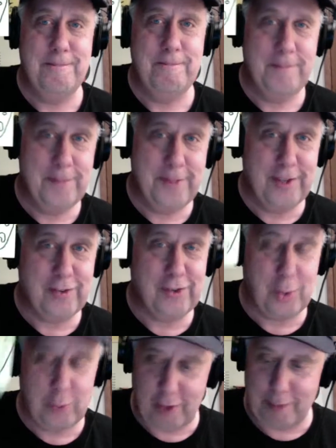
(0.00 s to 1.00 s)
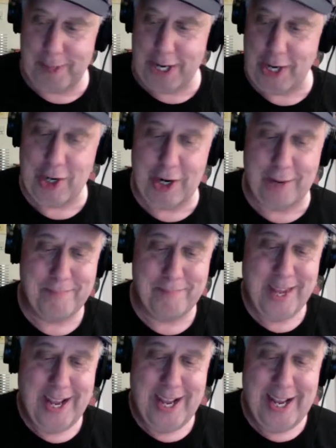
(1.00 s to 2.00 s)
this goes on my arm.
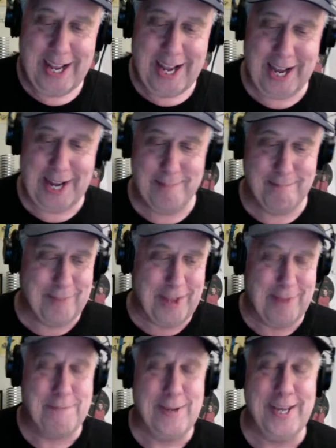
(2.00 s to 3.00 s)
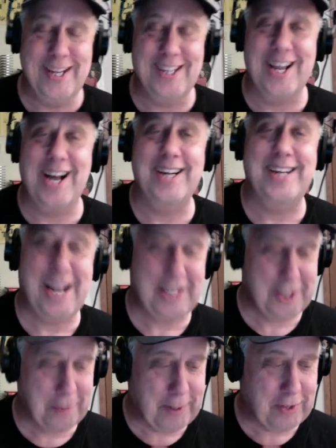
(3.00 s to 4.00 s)
I've been
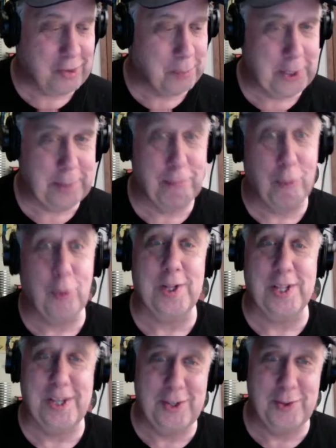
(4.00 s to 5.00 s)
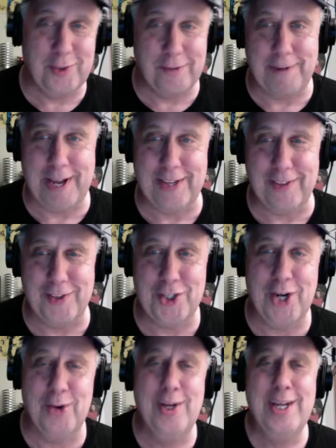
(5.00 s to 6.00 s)
contacted by someone in Portland who's a fan of the
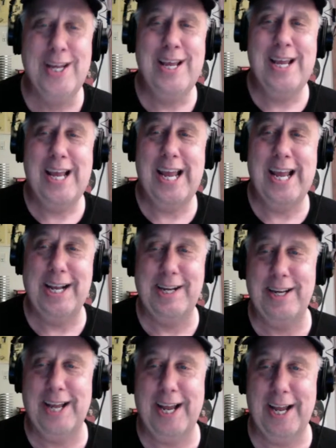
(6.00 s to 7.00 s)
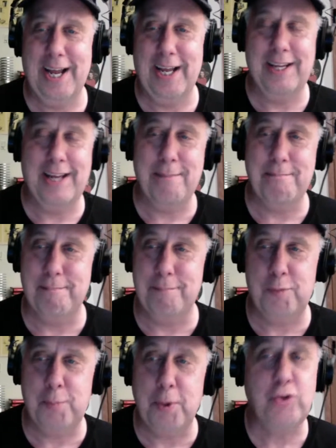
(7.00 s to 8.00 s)
show, and I'm
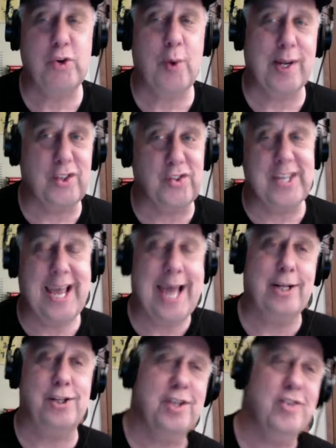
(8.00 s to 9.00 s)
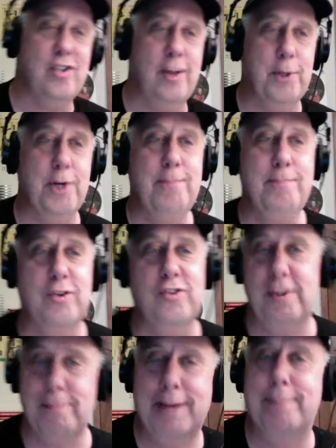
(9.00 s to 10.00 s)
supposed to go out to Seattle this summer to
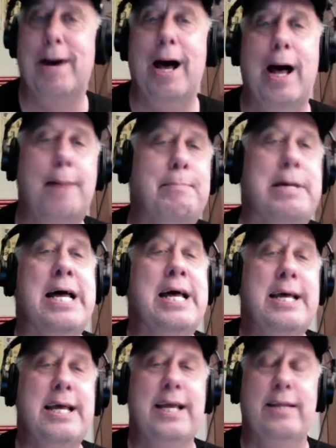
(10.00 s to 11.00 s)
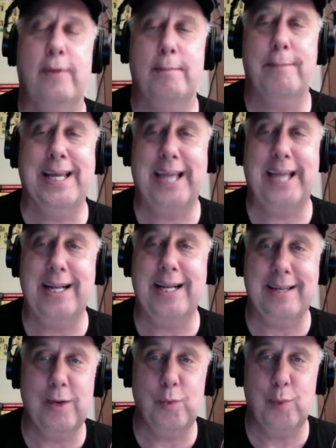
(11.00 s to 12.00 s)
see my mom, so I might get it
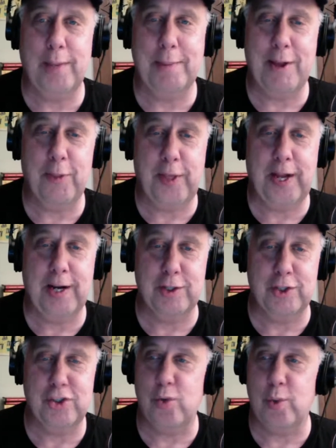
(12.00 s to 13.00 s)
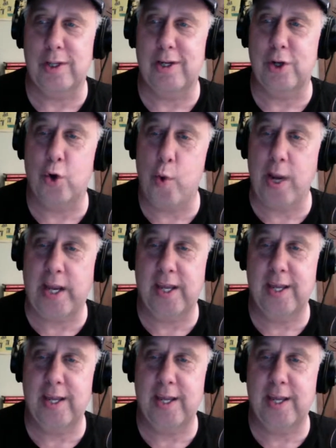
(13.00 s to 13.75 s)
done when I'm out there. Just do a little quick